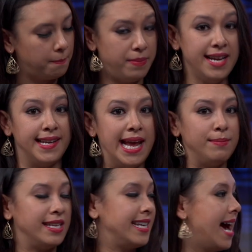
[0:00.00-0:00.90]
big
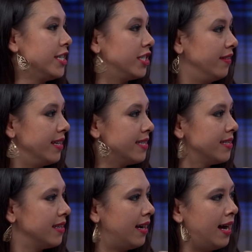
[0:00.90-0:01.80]
names attached to
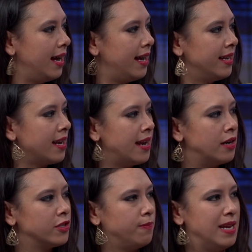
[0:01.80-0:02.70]
this, and
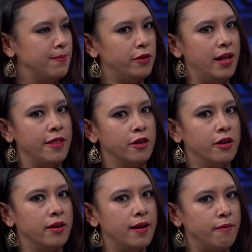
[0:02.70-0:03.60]
also
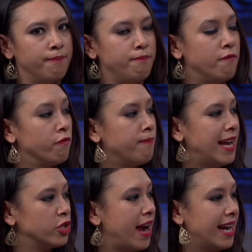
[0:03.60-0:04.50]
other
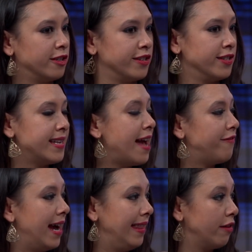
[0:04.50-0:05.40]
major actors in
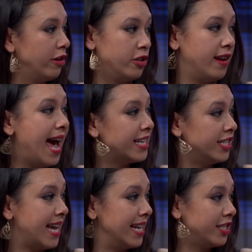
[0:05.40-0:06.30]
sci-fi, like Richard Hatch,
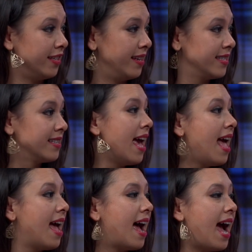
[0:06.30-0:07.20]
attached to this.
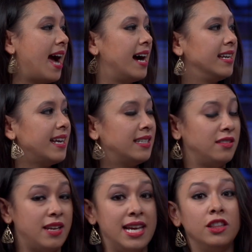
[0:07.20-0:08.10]
And
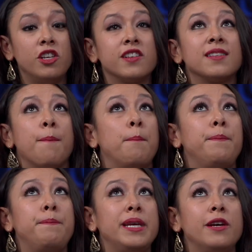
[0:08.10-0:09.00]
it looks
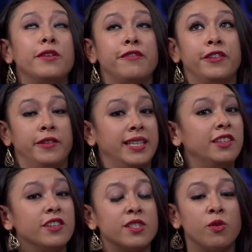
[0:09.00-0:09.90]
beautiful. It
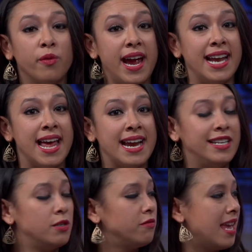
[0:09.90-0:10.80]
looks great. And I
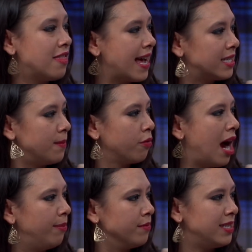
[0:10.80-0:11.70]
don't think that's the
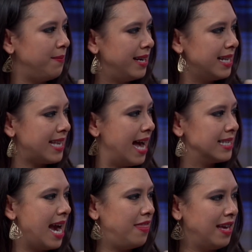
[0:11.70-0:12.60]
problem CBS
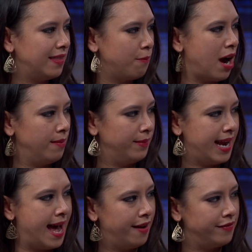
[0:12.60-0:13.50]
has. I think the problem they
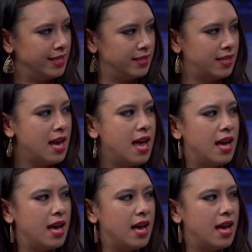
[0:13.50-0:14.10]
have is